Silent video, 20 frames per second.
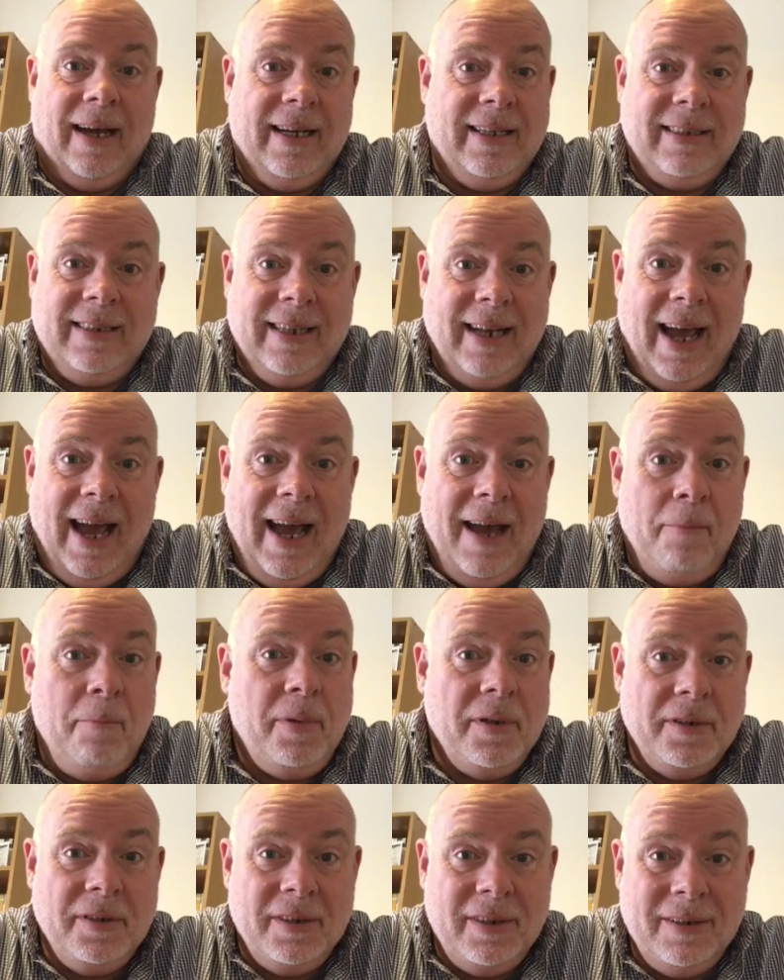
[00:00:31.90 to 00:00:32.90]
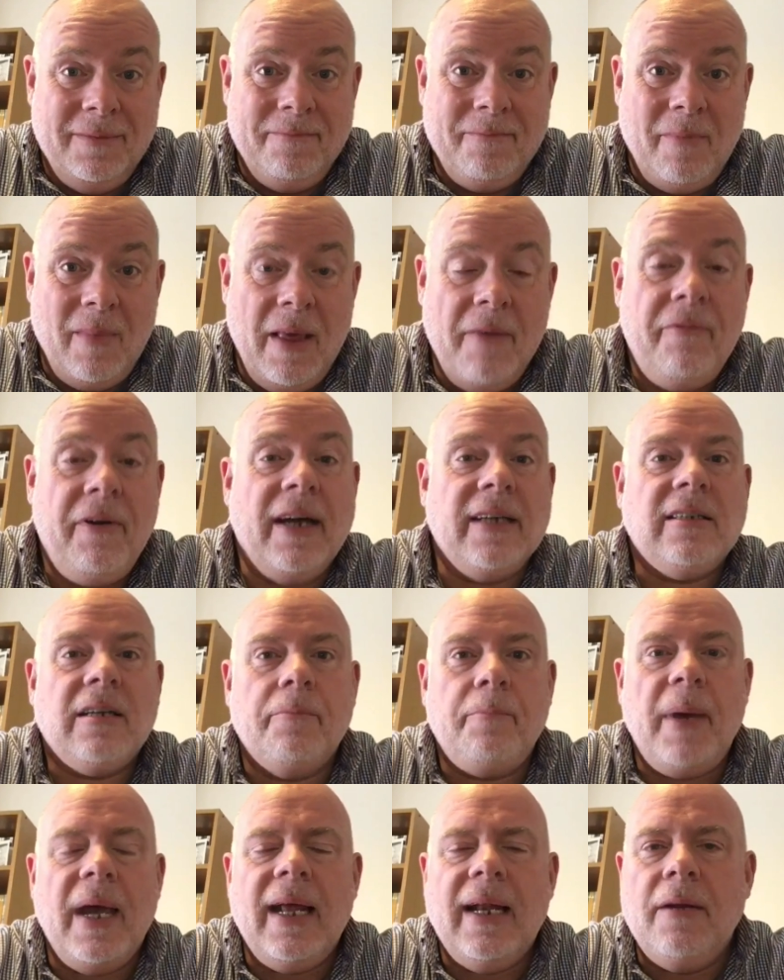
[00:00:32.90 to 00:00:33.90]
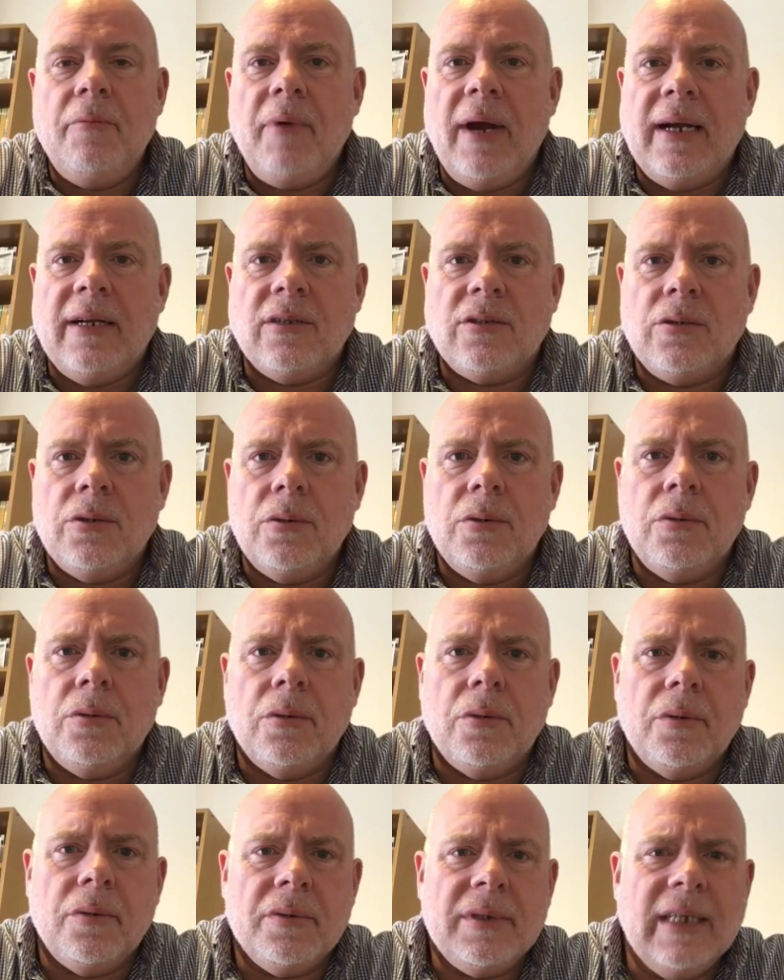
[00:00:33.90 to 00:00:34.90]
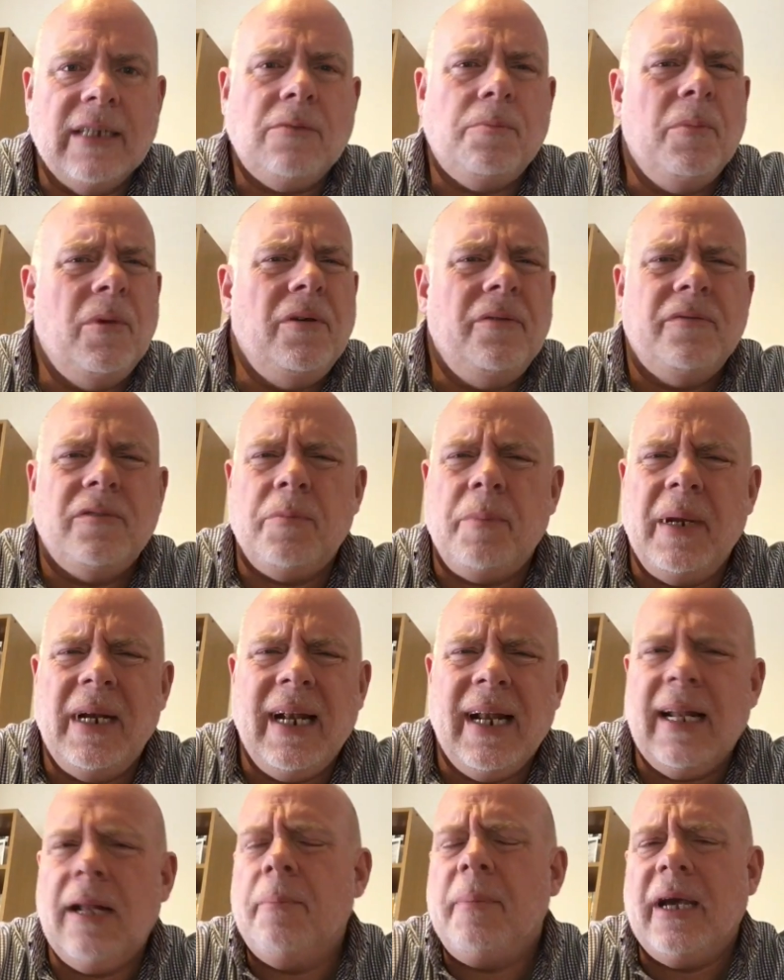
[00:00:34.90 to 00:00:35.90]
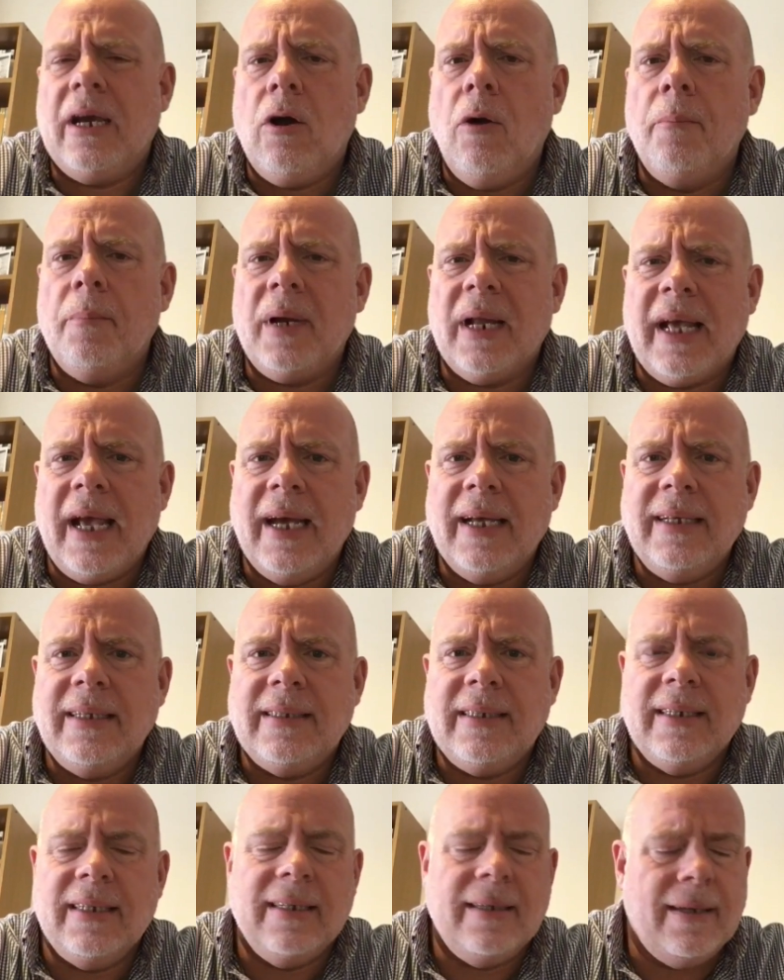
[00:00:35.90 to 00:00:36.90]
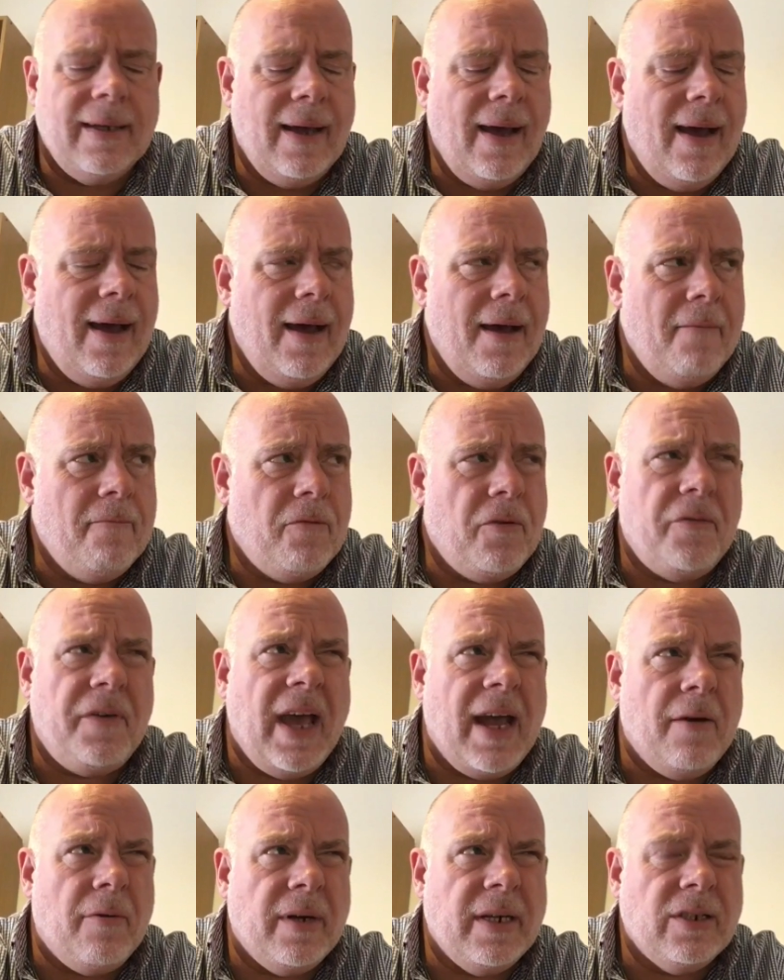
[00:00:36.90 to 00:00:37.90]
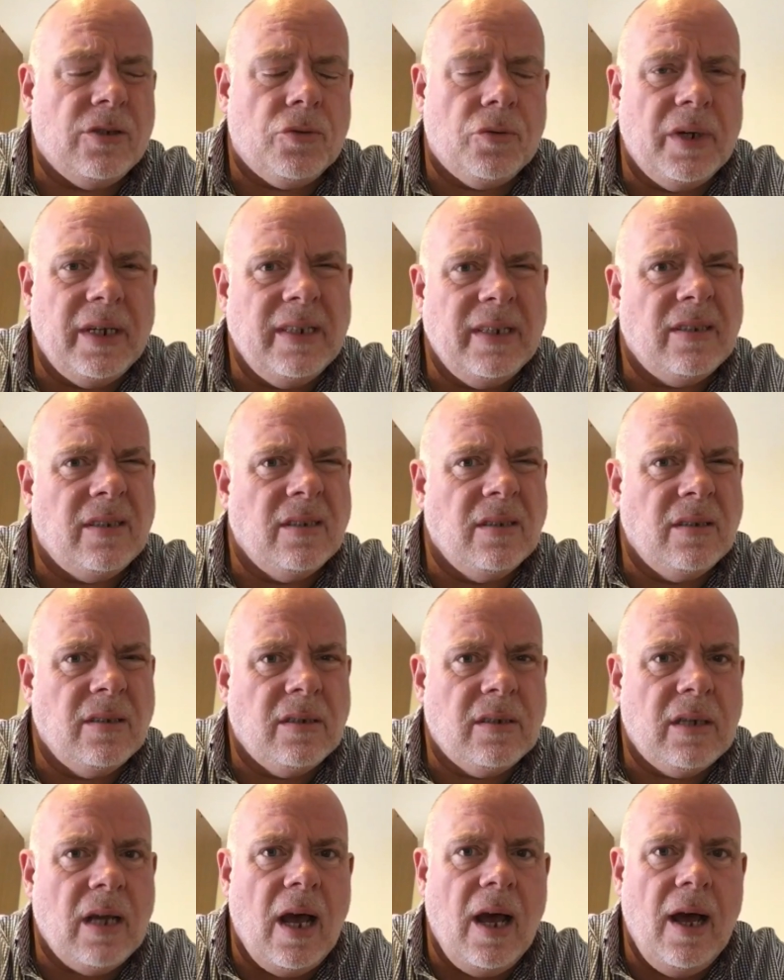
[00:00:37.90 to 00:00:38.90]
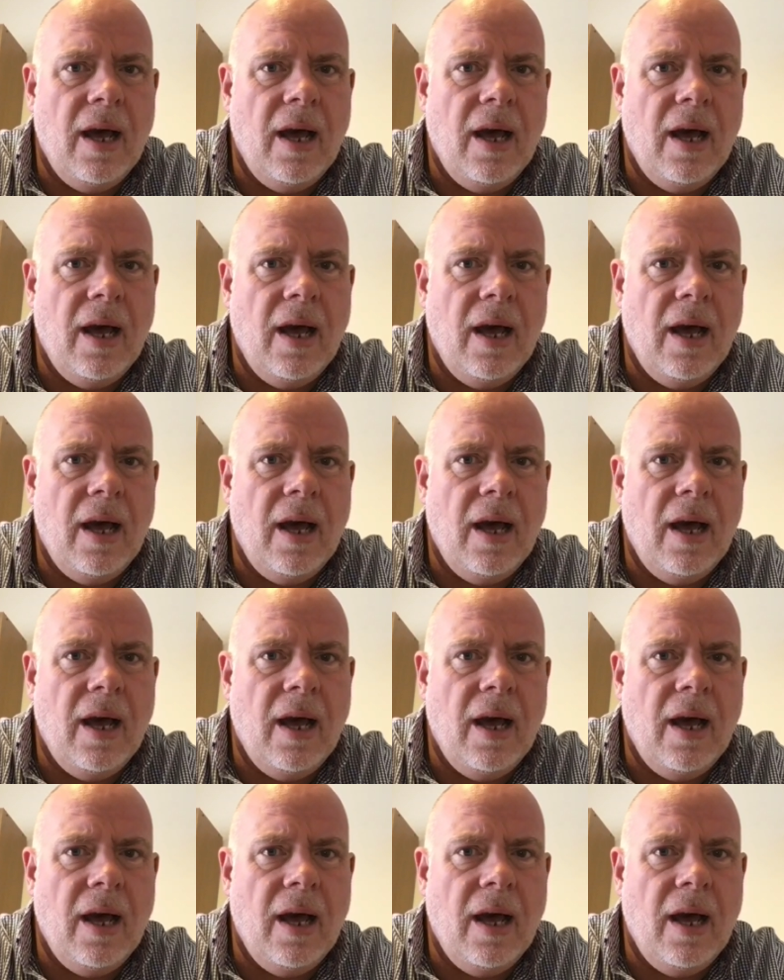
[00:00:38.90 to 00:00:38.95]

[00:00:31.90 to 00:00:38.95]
Hasn't happened. In fact, I barely read at all. This move's been a little bit complicated for various reasons.